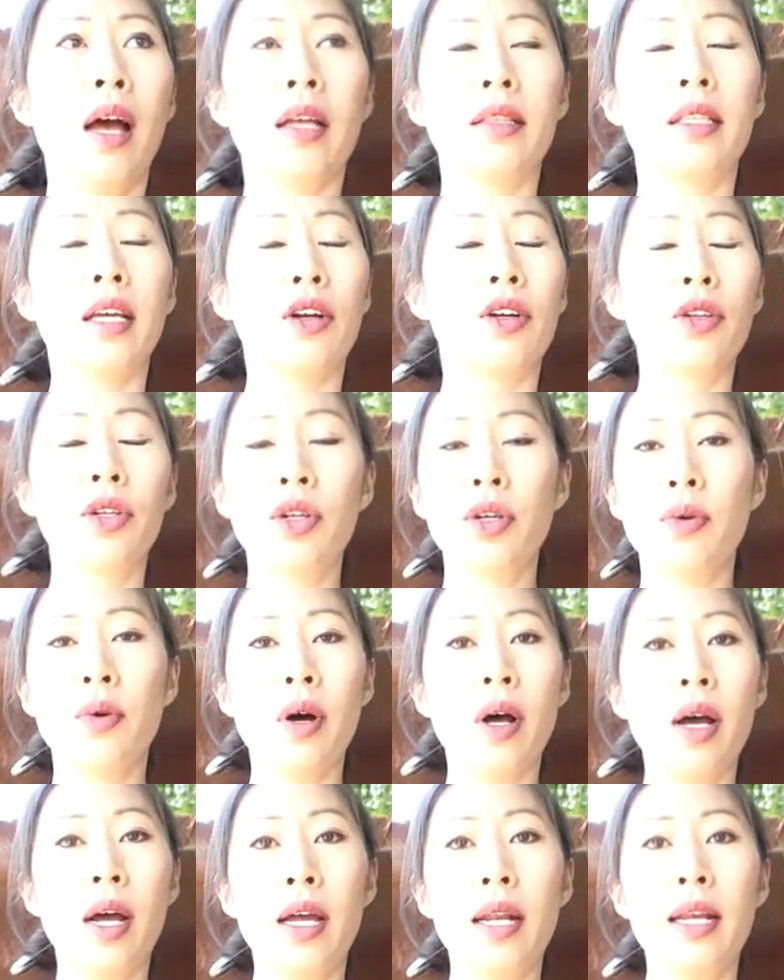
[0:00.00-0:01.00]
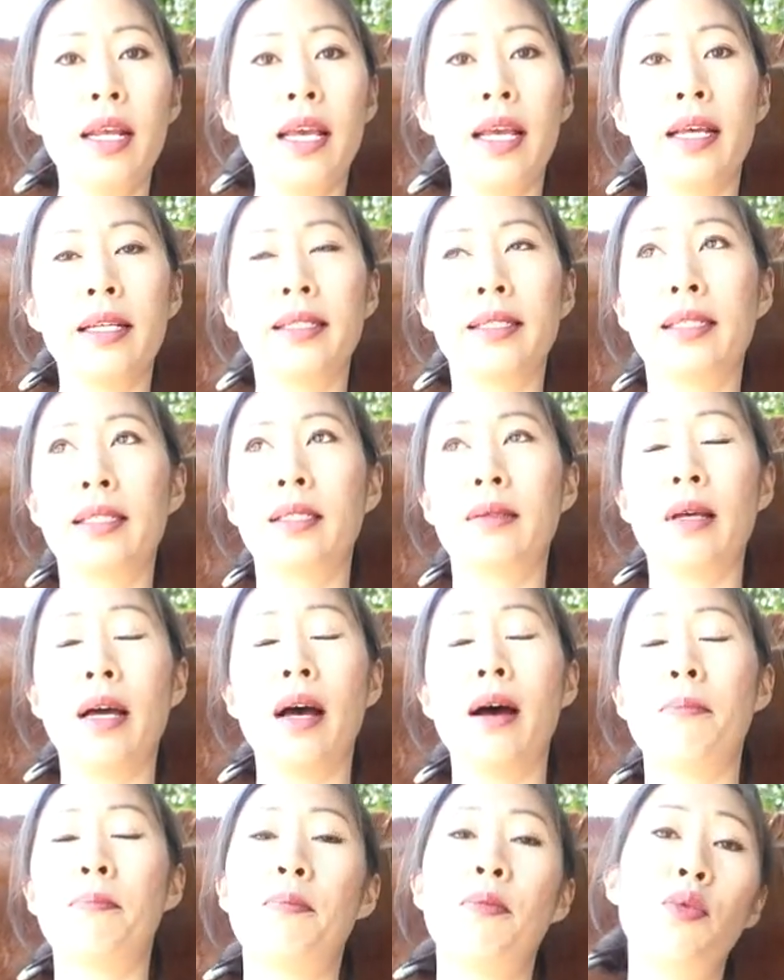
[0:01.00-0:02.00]
the Gluon, it's
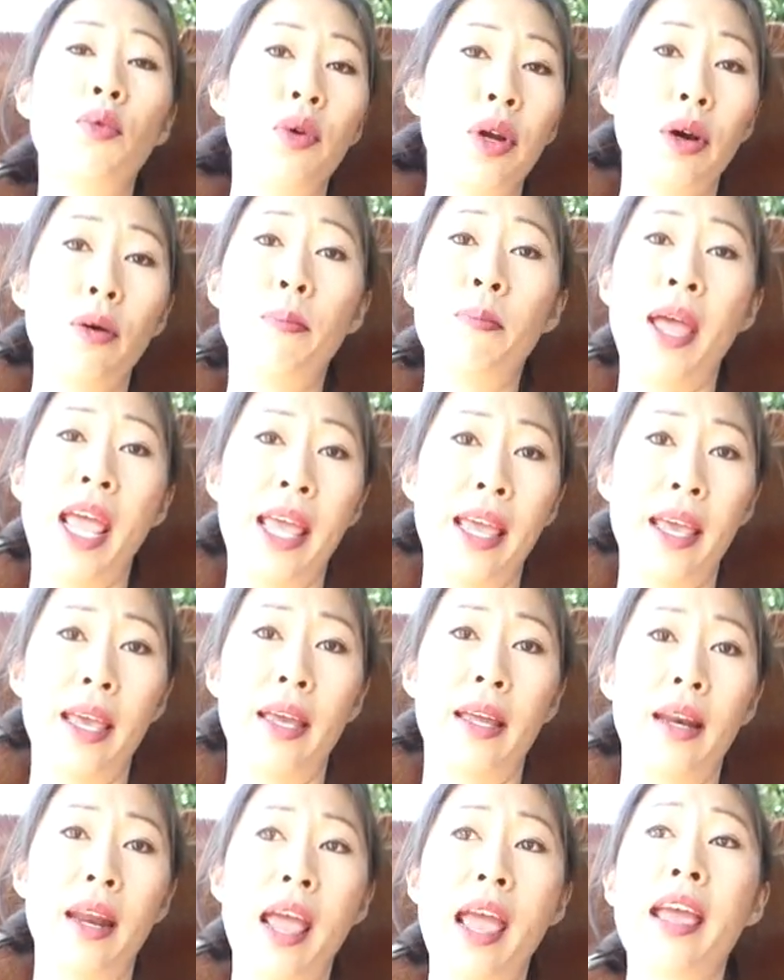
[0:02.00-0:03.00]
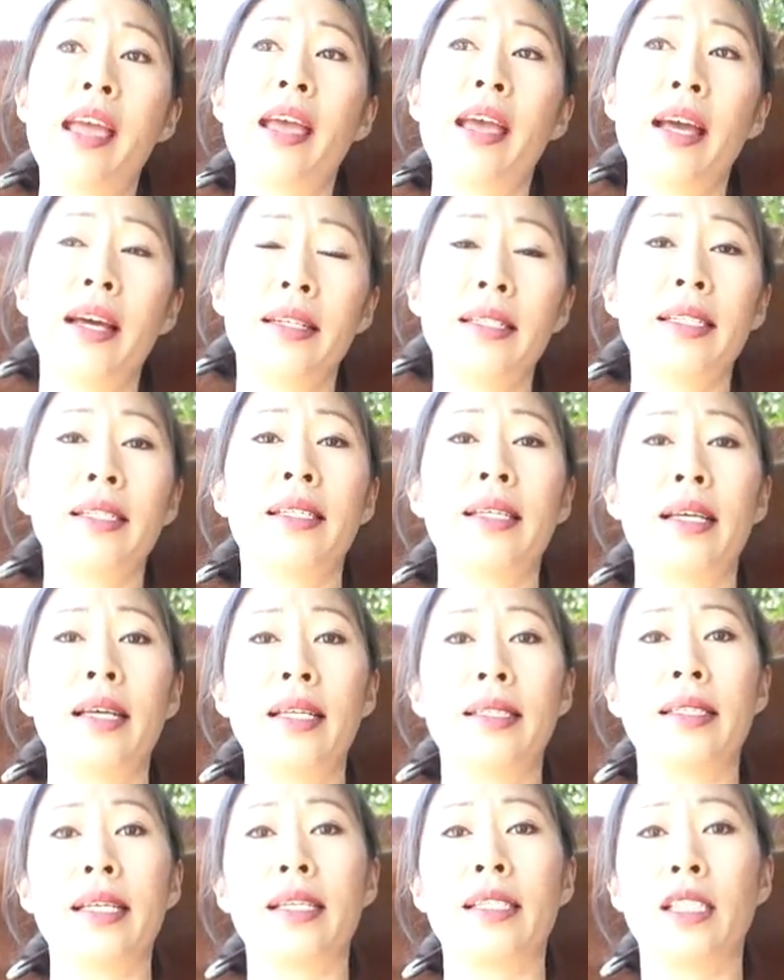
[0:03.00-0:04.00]
a real pain, and
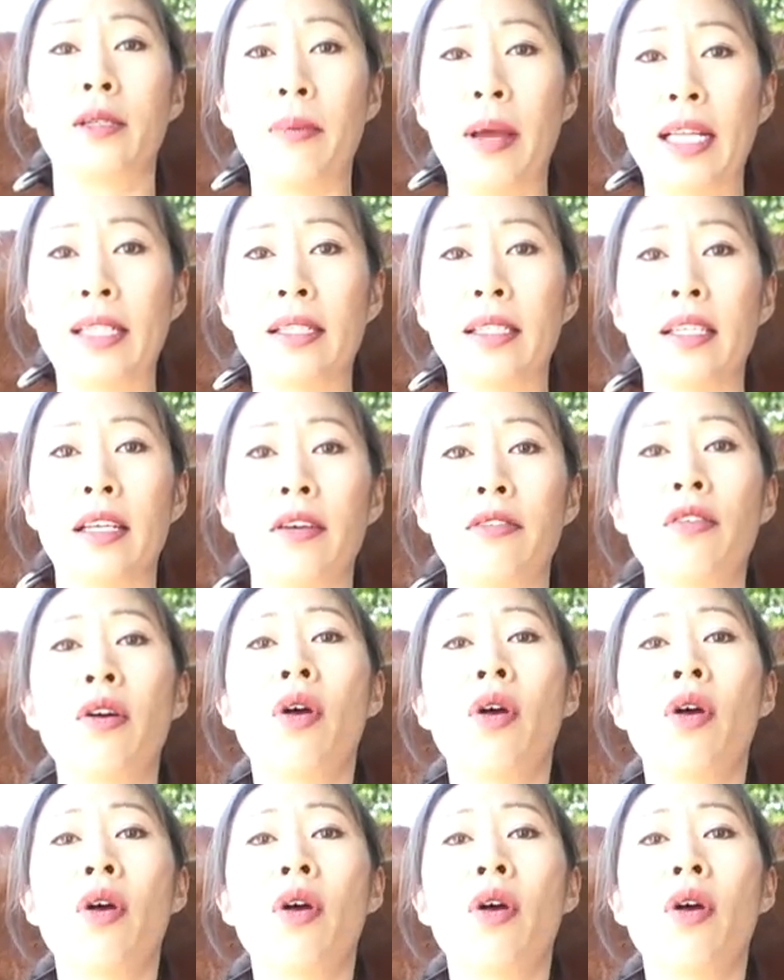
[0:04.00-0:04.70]
it's expensive